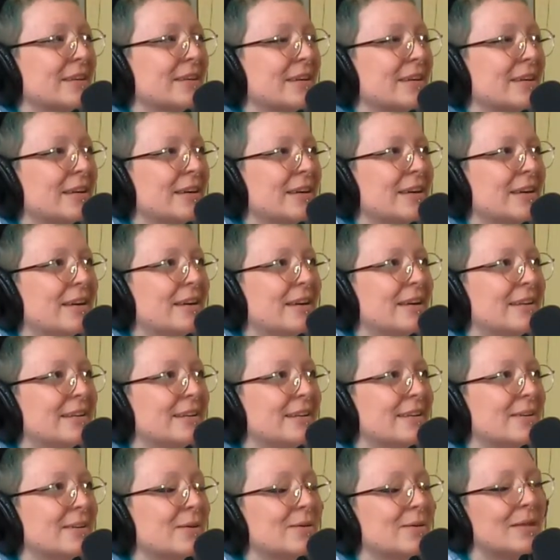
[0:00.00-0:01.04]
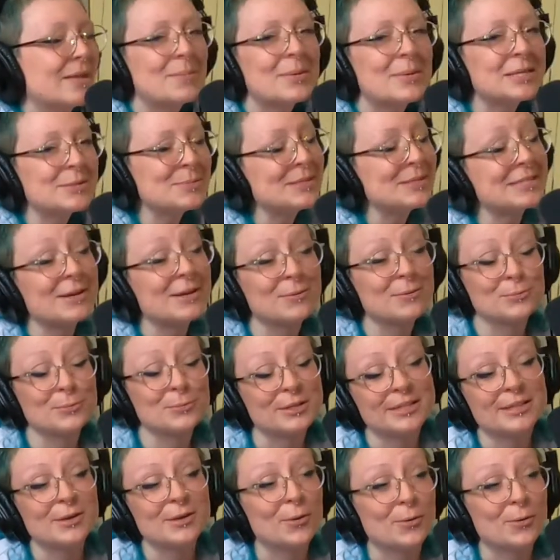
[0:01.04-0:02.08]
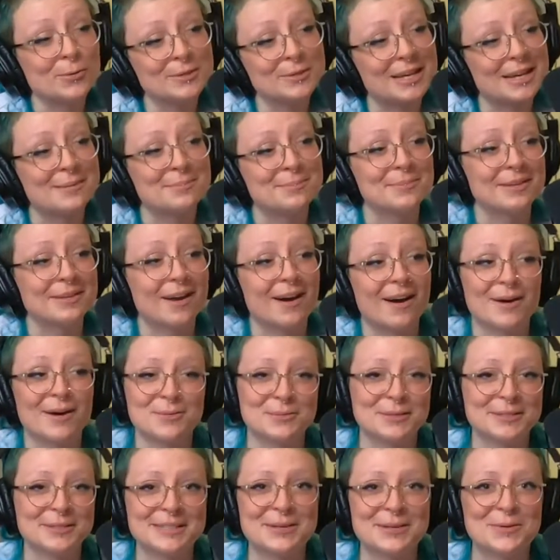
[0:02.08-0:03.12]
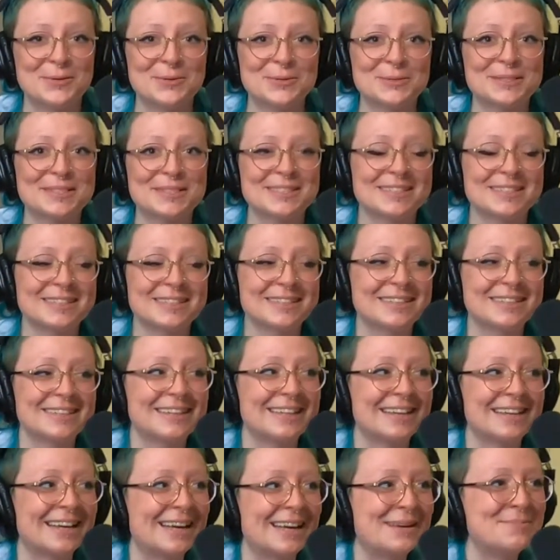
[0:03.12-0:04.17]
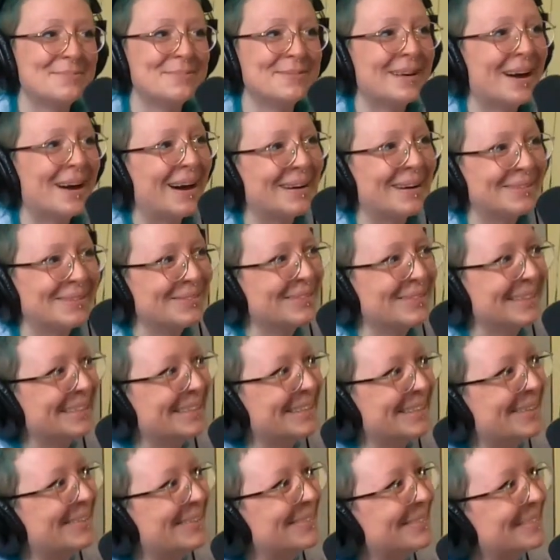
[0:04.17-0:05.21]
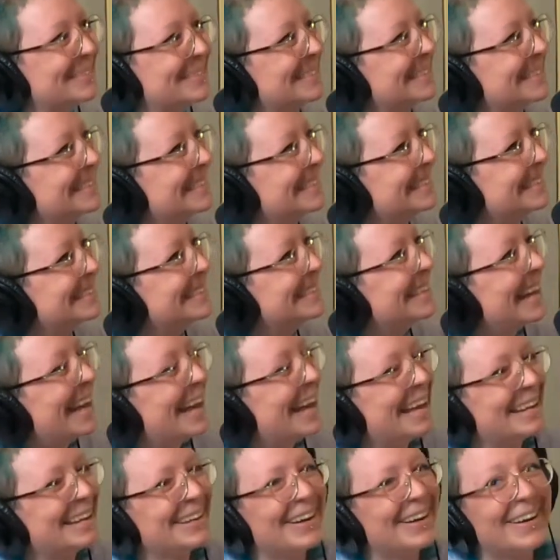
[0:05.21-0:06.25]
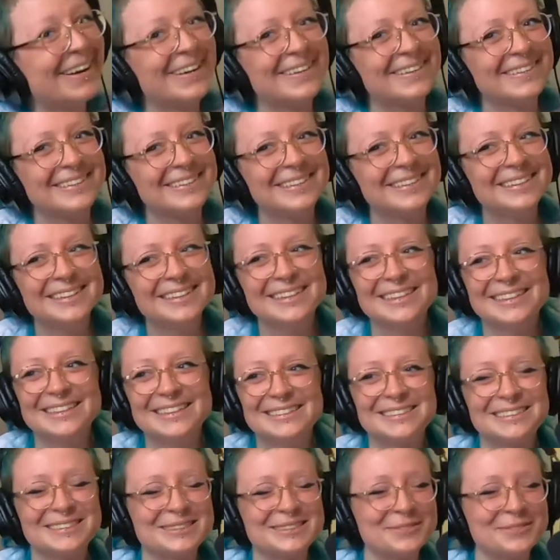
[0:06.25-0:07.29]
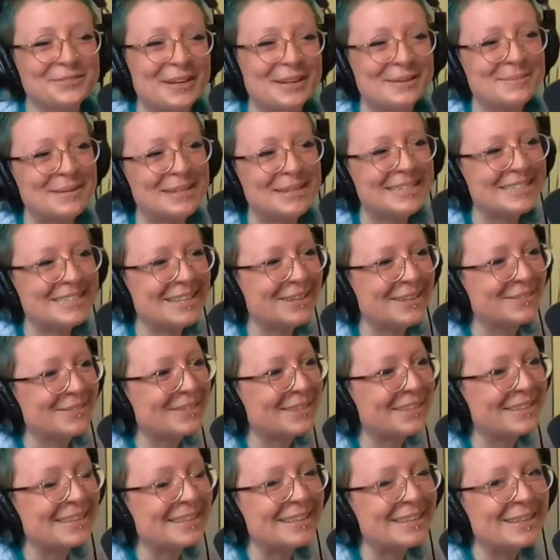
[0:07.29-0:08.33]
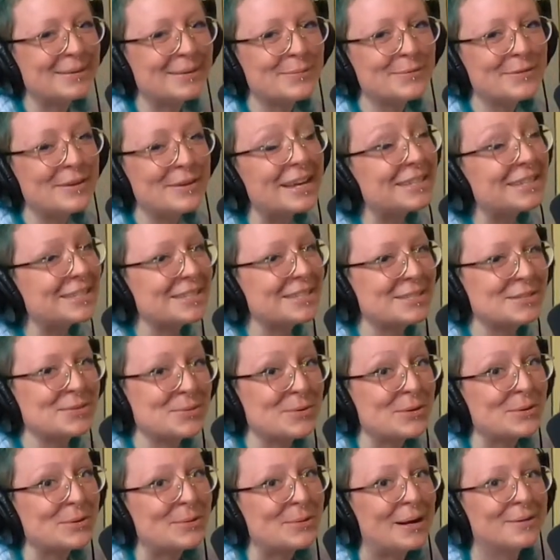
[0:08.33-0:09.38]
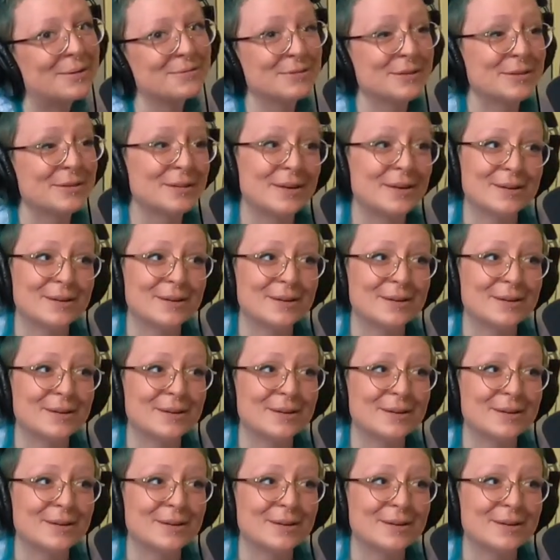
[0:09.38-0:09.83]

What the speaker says: And that makes me sound really old. I'm not really old. I'm not really old at all. Defend myself. The VHSs were around for a long